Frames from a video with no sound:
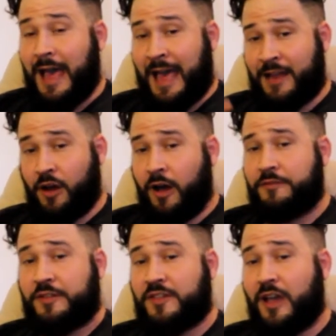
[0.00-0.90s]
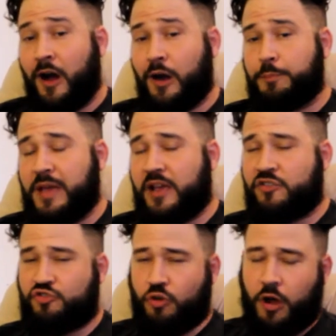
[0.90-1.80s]
And obviously, our
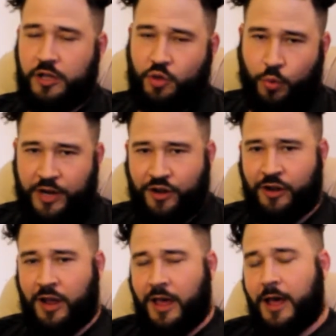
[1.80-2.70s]
biggest draw, Twitter.